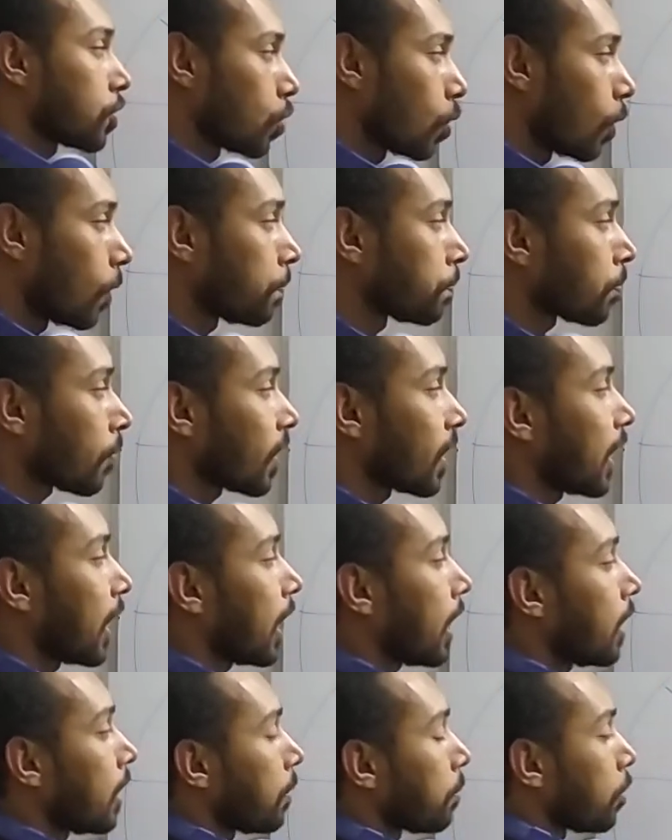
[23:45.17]
So
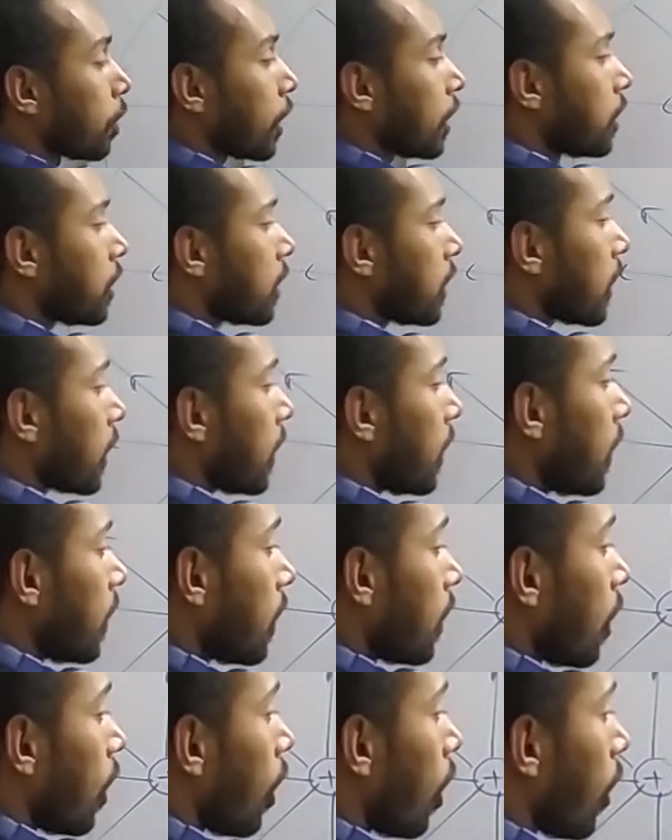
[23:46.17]
the
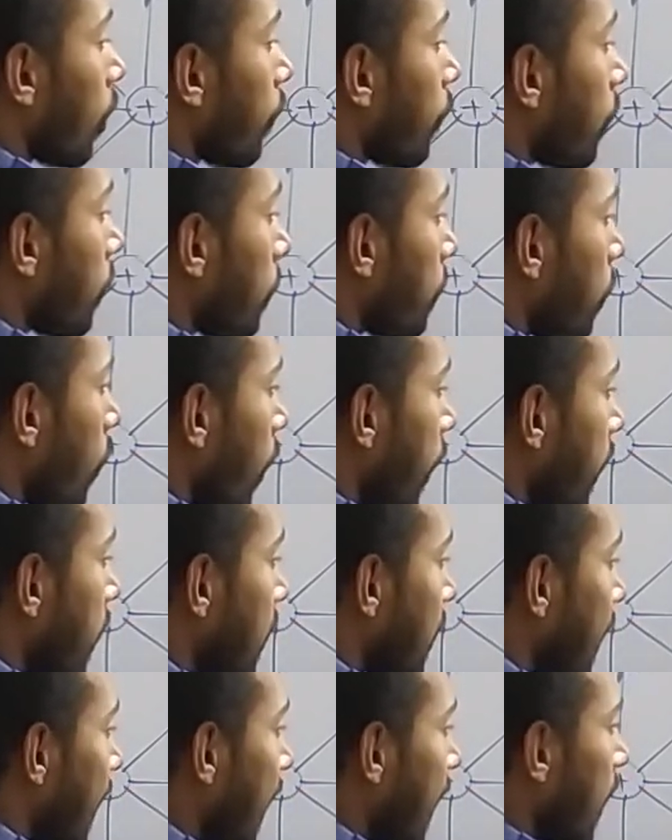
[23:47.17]
potential of
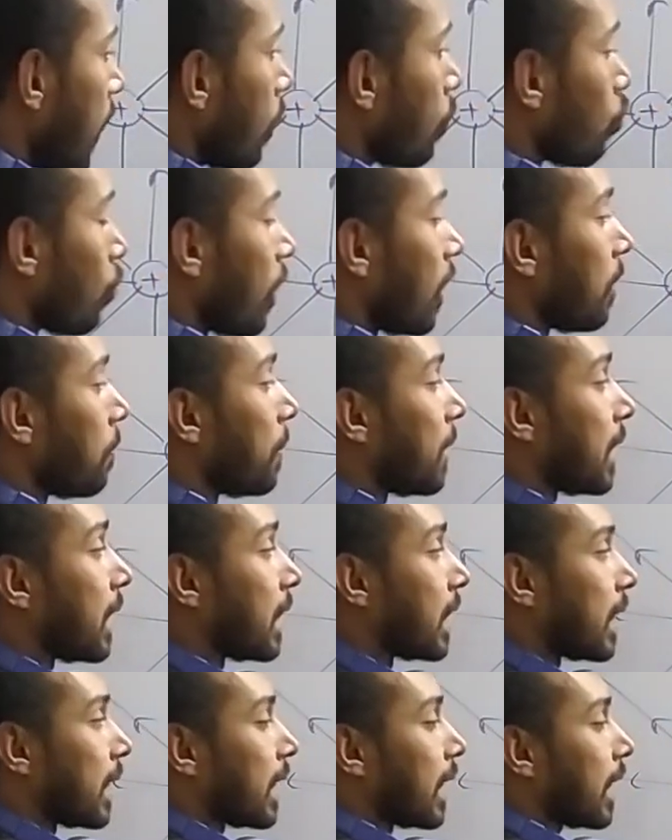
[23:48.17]
point A will
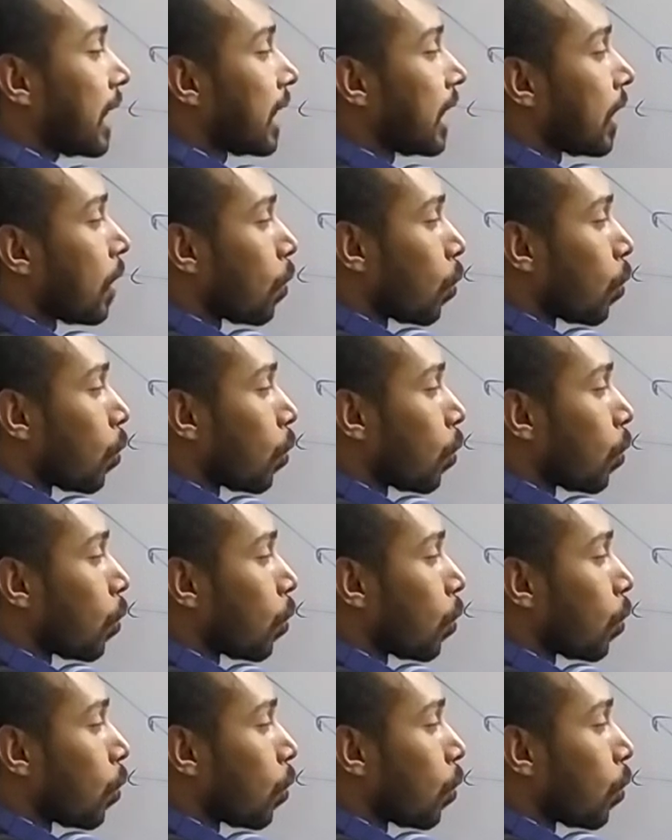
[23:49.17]
be the